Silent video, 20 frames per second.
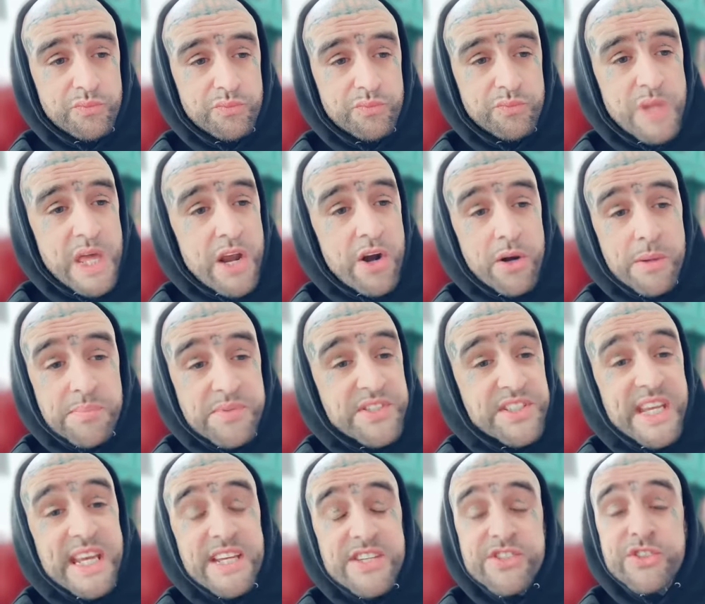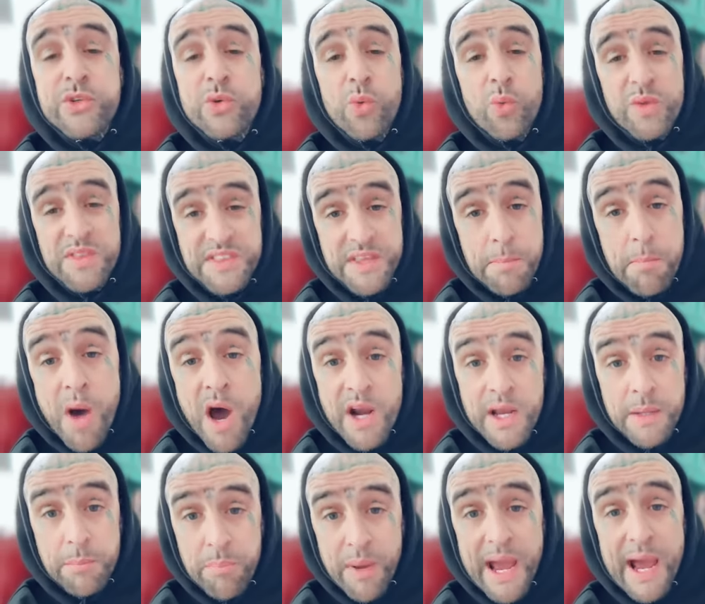that are obsessed with
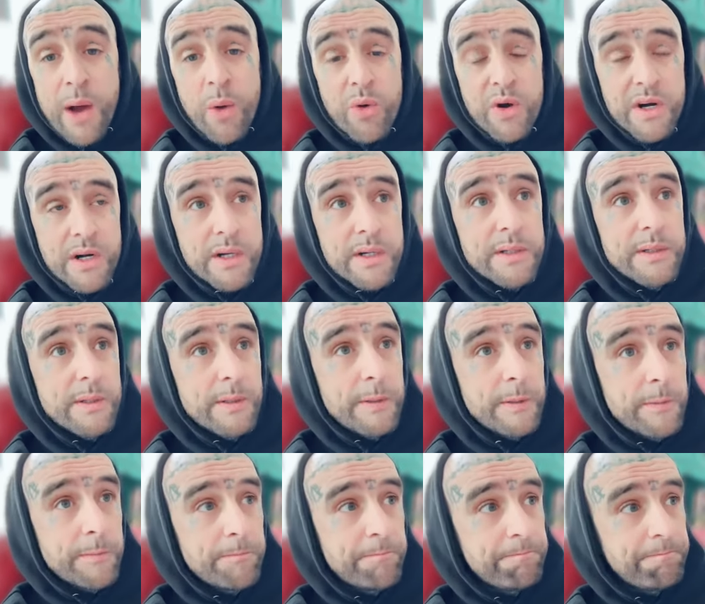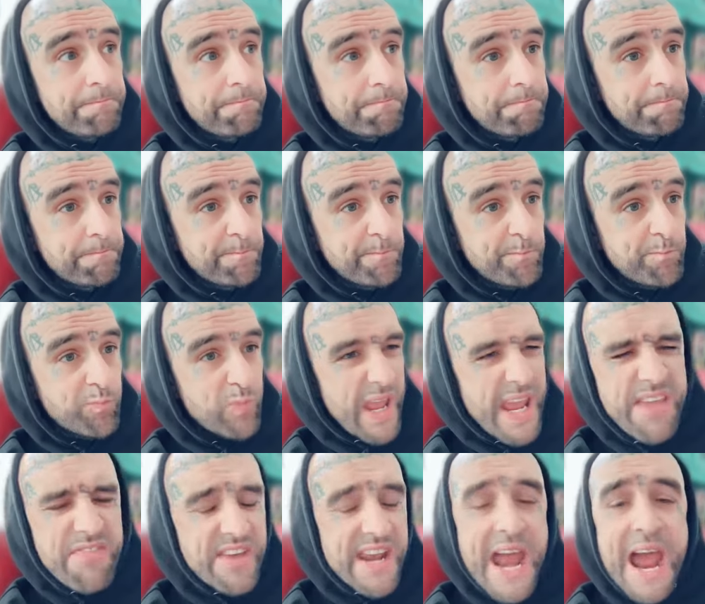demonic power.
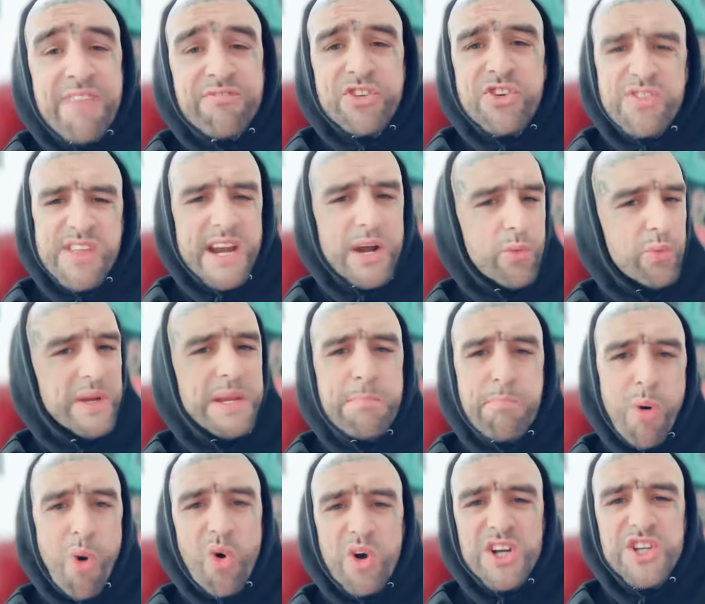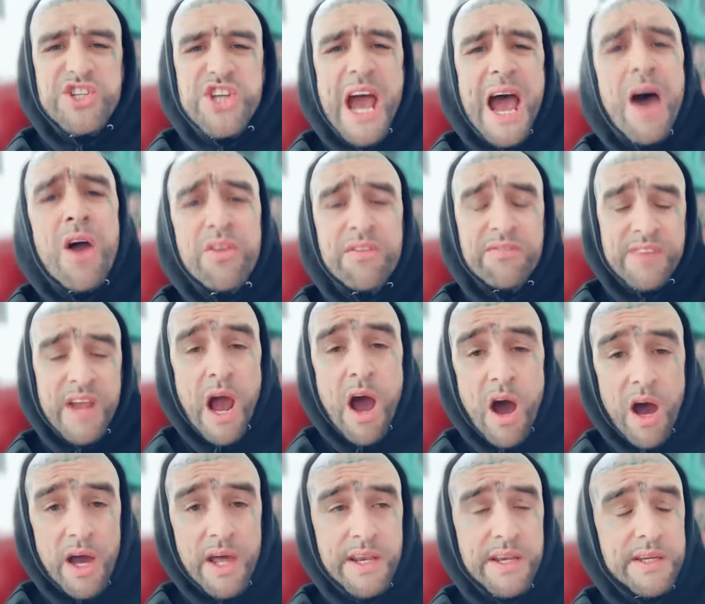Even after they're reborn child of
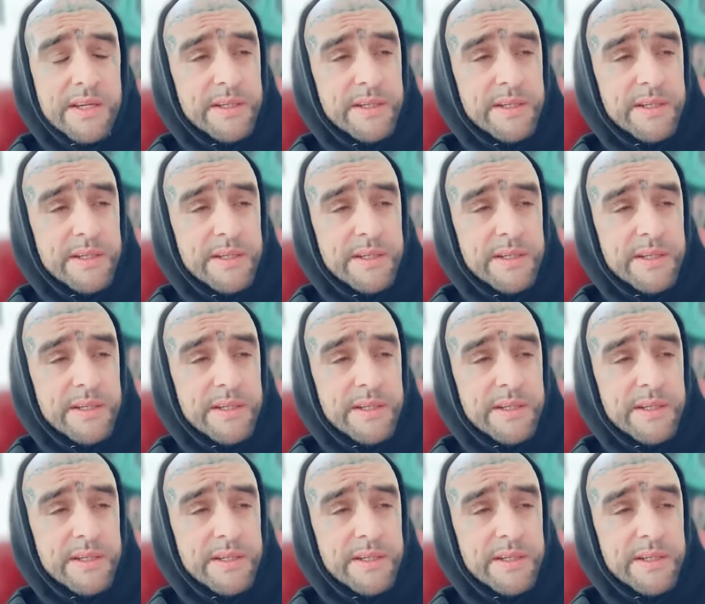God,